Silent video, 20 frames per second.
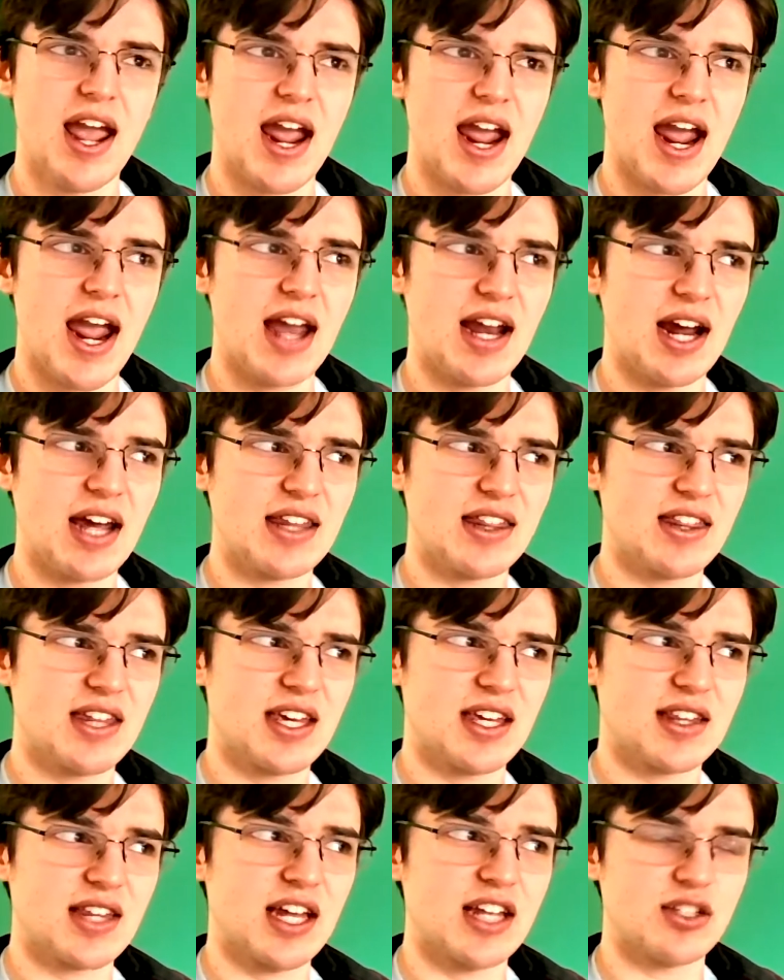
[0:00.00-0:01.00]
and I
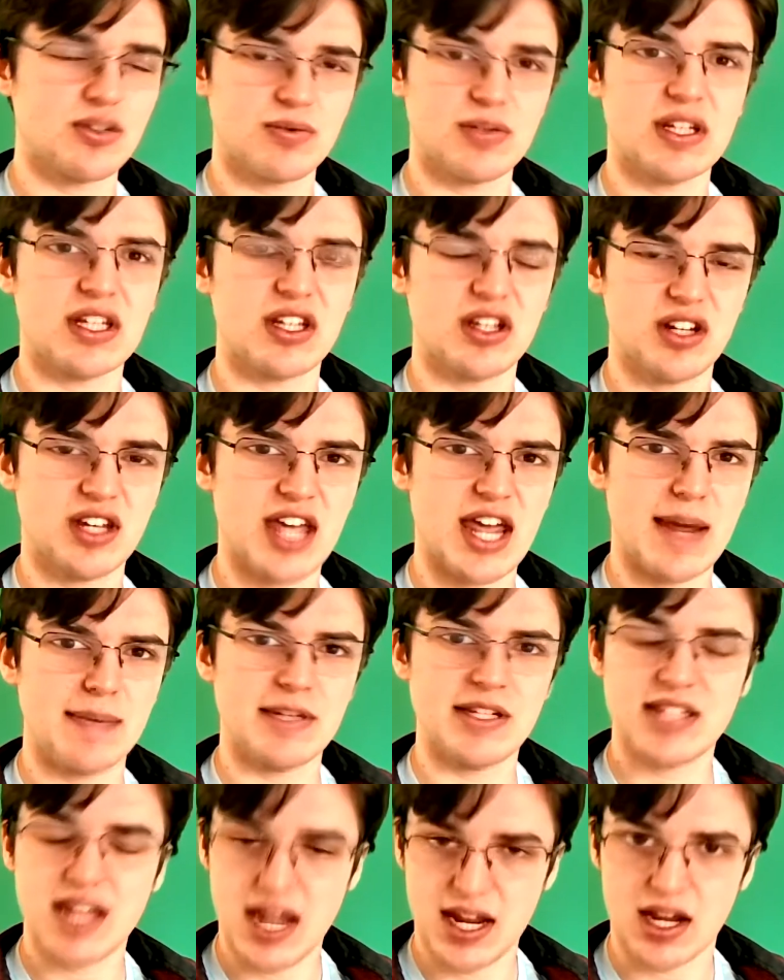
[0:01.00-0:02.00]
think that it's a really good game
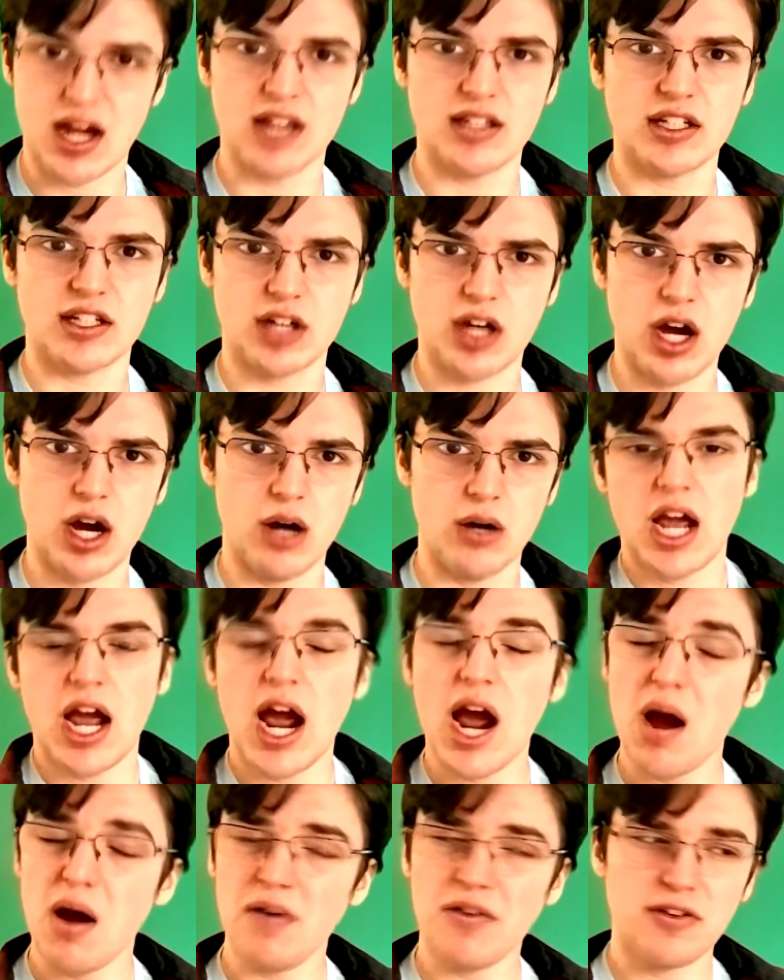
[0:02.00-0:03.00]
to take on the go.
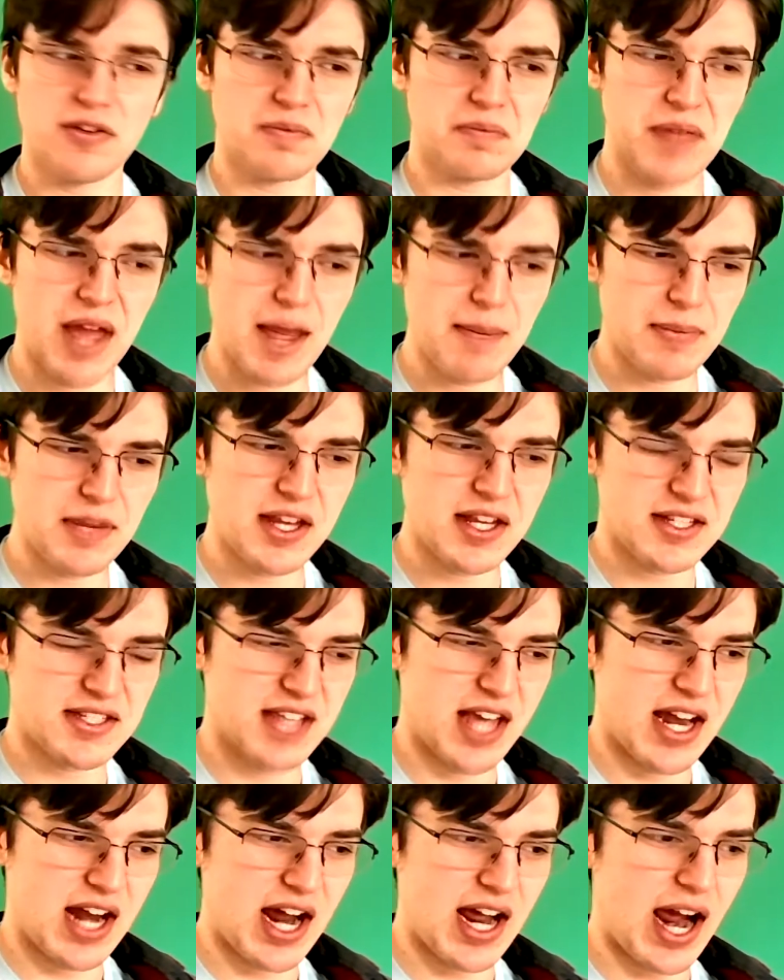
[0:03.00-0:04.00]
However, that being
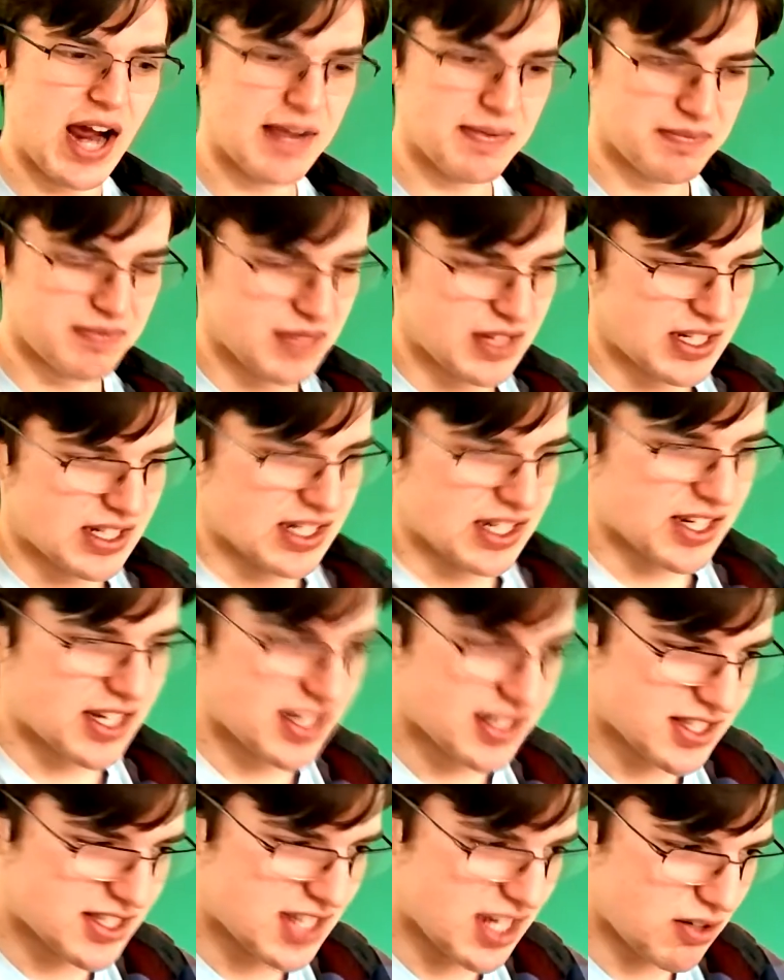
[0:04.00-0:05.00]
said, I
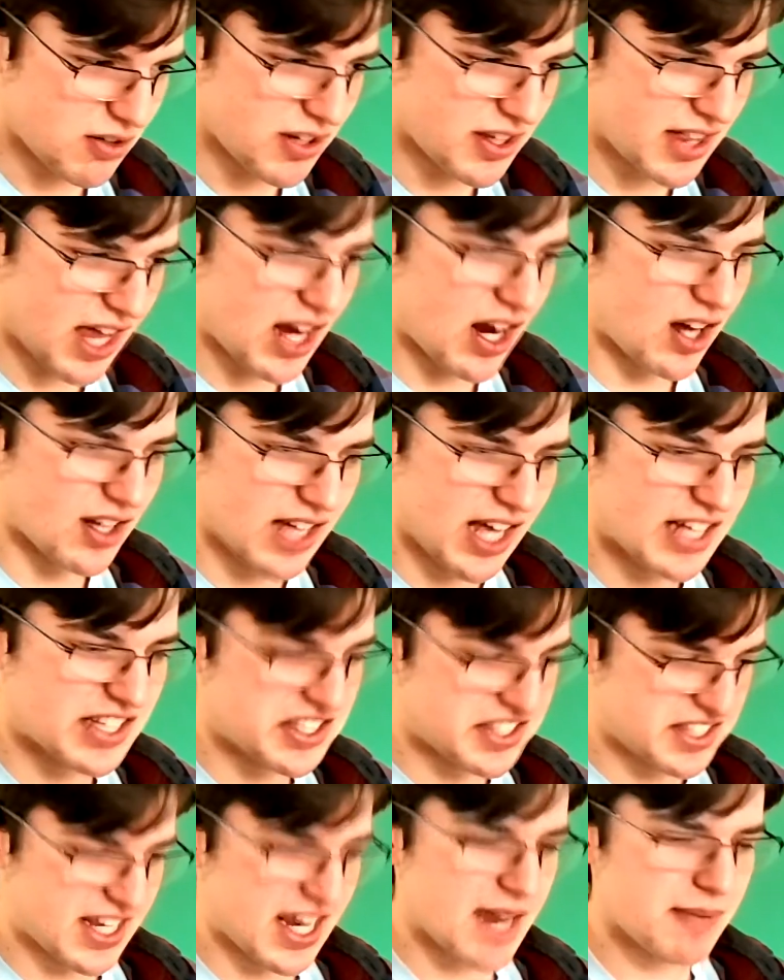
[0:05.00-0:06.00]
considering that on that
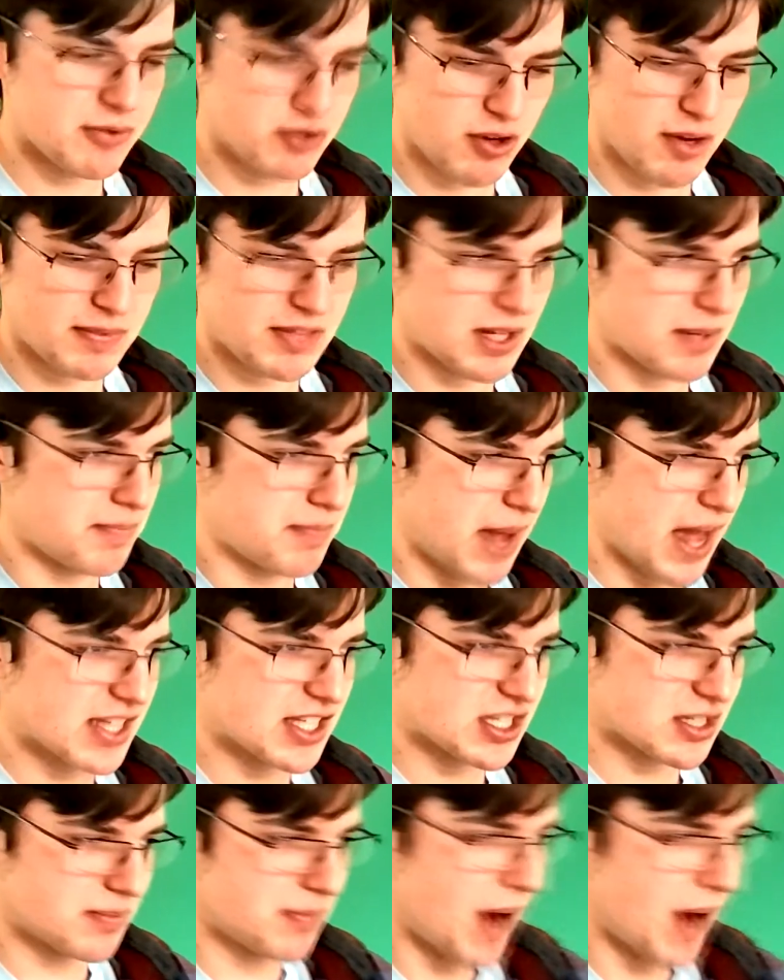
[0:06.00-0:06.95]
same trip to Best